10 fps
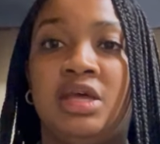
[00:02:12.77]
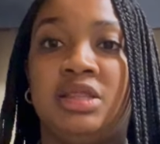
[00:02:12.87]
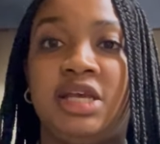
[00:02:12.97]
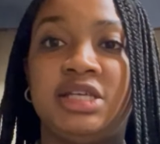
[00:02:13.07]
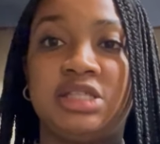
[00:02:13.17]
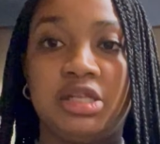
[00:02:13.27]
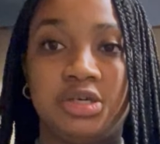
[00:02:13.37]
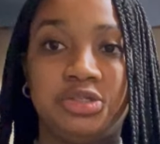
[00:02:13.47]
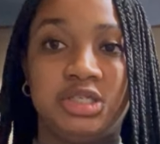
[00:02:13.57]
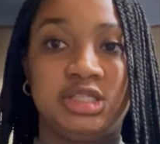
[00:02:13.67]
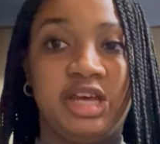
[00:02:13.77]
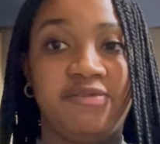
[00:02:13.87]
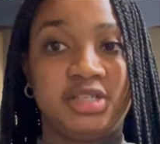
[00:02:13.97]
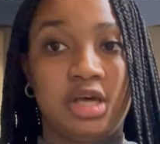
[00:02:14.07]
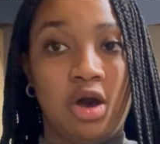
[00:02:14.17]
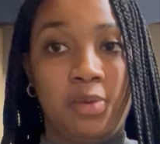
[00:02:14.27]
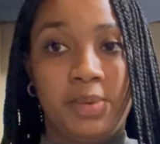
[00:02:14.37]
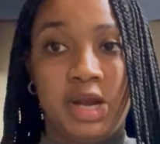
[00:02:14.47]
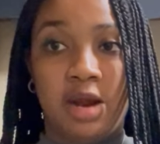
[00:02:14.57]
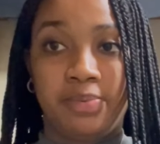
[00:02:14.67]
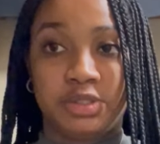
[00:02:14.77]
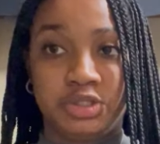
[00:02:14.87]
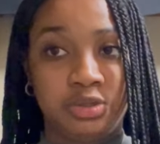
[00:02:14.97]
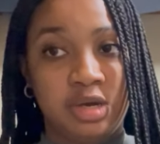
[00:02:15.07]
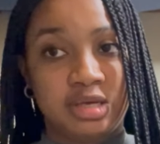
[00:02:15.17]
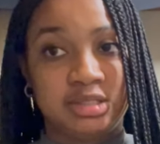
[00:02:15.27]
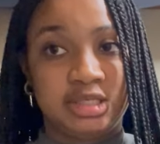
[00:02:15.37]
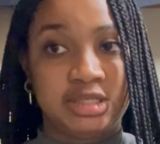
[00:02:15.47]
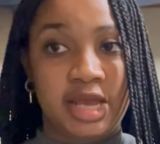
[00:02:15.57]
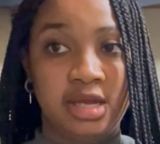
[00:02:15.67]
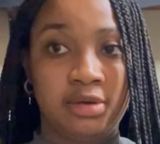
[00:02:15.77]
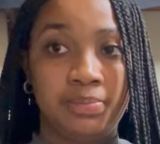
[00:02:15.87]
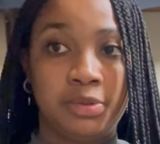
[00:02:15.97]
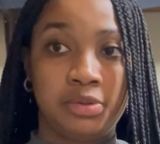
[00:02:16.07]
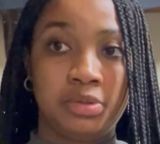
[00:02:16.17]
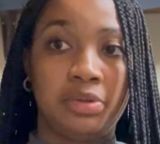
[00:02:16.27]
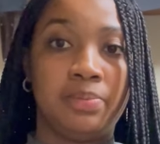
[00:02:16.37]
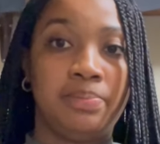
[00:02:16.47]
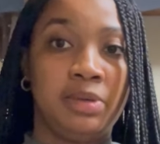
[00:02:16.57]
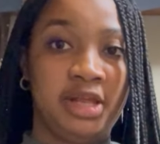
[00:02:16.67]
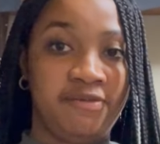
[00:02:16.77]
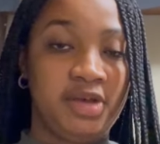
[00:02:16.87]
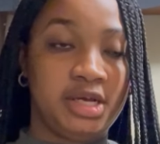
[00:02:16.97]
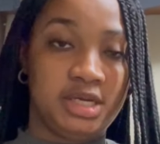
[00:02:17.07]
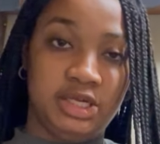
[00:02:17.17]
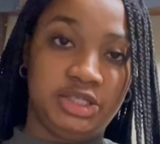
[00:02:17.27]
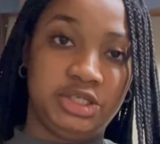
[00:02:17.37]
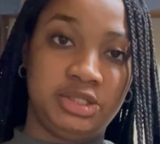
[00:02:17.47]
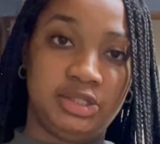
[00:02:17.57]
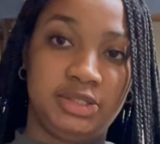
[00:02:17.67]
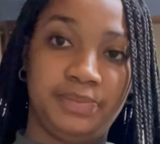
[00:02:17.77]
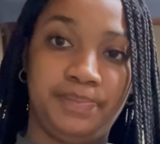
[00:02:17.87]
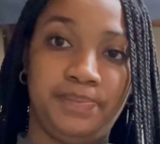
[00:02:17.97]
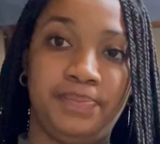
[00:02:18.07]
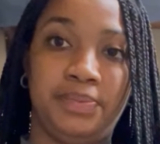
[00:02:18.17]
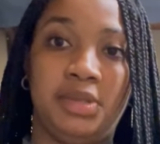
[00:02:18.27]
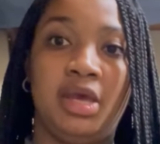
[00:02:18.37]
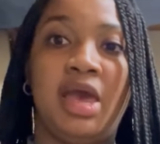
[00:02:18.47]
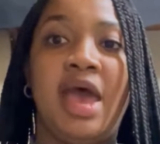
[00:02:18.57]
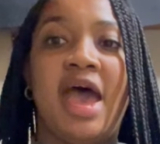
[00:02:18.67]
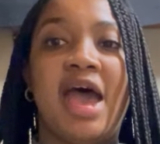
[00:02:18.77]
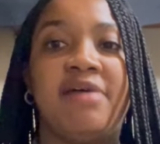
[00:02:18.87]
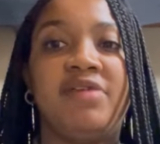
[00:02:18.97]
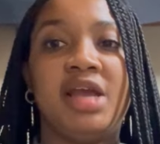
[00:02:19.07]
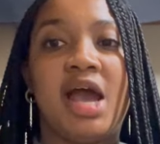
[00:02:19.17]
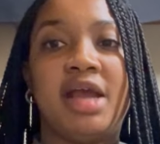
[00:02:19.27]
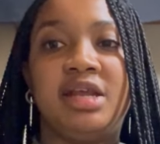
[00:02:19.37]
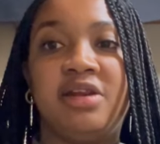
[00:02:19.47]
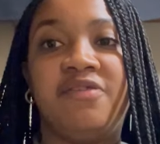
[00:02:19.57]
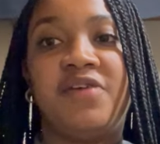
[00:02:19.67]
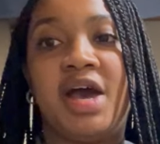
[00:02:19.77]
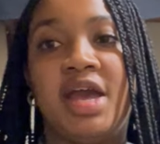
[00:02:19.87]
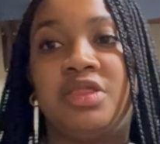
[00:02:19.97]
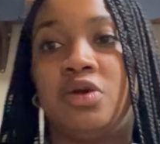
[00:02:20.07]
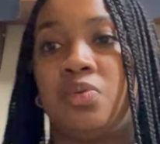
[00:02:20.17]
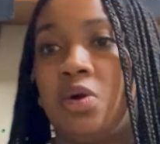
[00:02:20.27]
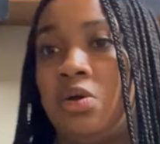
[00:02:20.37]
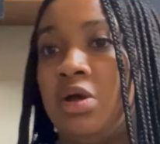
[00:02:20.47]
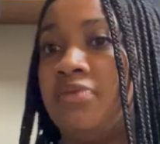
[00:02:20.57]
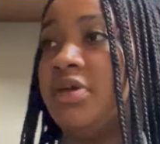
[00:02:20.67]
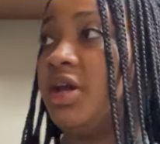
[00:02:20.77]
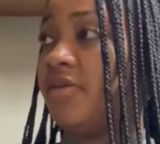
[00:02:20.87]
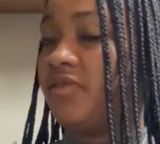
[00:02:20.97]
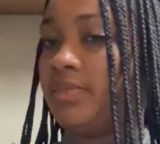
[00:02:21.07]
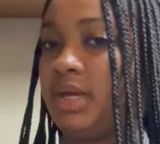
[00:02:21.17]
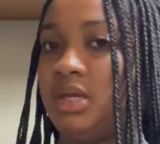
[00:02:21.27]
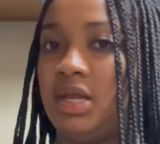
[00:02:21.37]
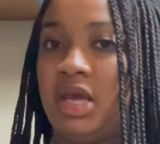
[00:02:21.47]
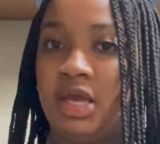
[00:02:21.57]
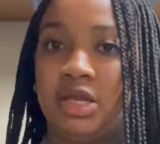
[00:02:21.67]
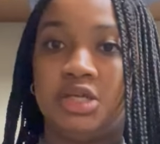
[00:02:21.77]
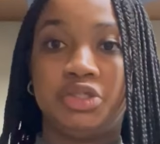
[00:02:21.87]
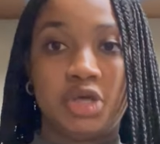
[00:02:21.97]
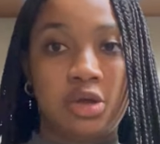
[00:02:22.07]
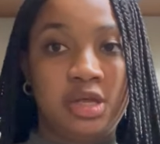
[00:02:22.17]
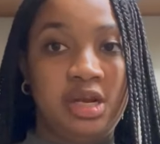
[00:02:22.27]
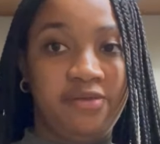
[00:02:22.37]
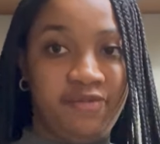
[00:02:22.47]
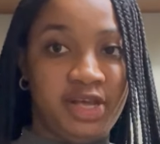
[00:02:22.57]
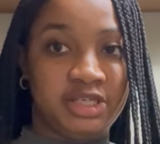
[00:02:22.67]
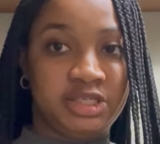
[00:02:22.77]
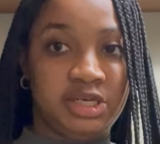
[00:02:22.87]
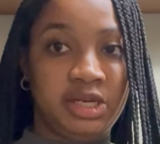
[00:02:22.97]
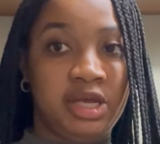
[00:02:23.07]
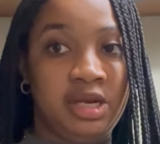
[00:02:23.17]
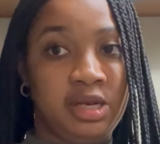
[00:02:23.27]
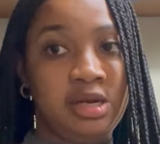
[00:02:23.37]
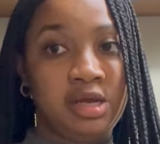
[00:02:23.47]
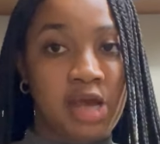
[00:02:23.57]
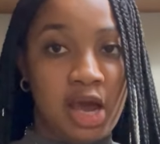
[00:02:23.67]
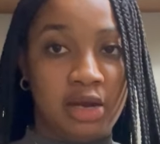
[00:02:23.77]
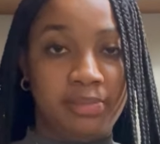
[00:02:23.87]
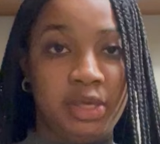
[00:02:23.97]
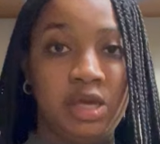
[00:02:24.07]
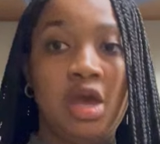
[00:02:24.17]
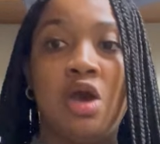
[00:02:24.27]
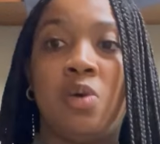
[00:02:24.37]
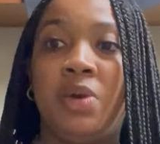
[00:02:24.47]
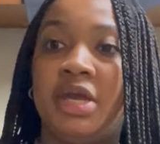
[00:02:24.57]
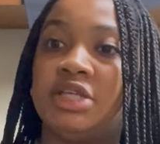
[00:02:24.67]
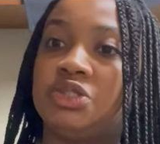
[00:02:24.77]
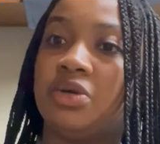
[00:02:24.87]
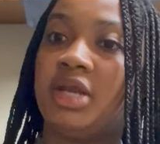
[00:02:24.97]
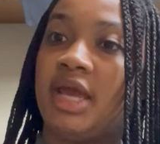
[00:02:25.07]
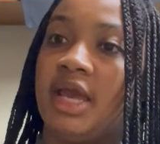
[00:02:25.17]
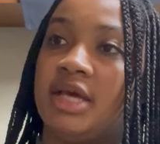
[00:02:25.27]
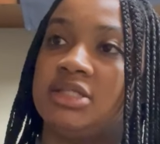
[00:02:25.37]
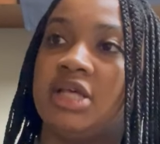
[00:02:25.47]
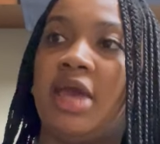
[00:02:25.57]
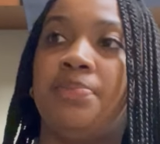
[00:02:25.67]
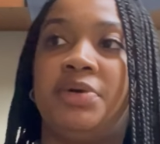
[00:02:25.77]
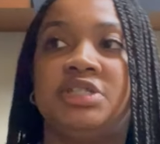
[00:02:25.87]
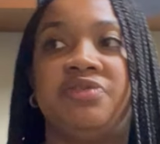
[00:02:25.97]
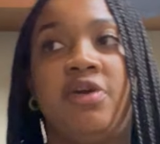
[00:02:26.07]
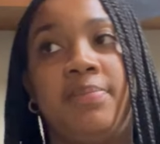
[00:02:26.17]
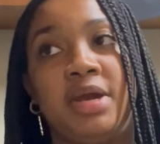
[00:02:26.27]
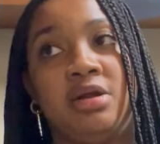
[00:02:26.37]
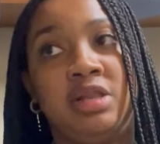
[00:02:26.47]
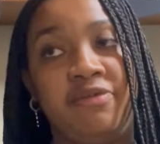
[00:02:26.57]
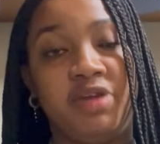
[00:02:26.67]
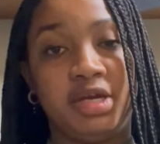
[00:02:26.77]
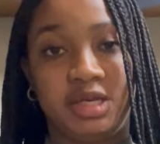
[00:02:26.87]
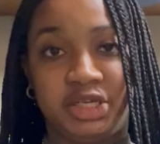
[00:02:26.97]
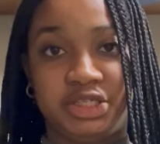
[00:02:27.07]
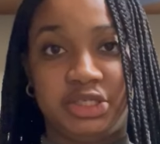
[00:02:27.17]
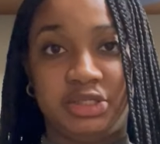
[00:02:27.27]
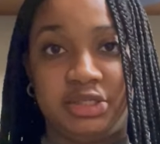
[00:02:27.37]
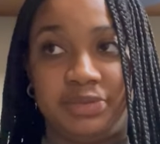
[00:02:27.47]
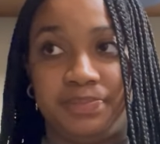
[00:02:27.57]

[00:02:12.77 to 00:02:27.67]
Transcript: These solutions give us hope in our pursuit of sustainable living conditions. Having identified the role of the government in controlling inflation in an economy, we can join hands and push for better living conditions.